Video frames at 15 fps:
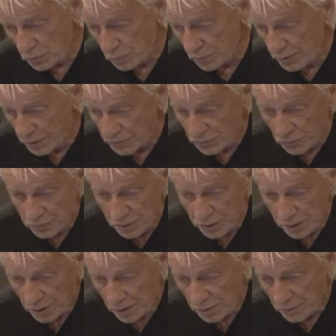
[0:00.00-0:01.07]
where there's only
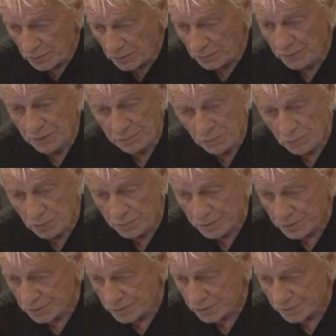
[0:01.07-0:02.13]
three
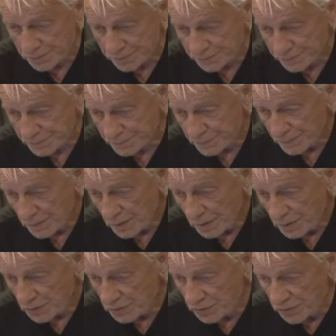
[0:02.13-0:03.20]
rudiments:
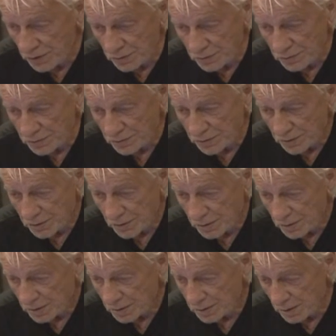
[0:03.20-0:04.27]
singles,
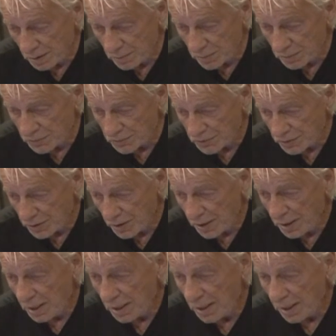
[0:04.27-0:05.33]
doubles,
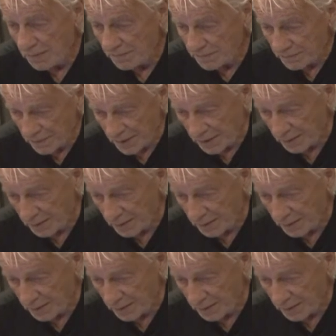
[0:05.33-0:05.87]
and flams.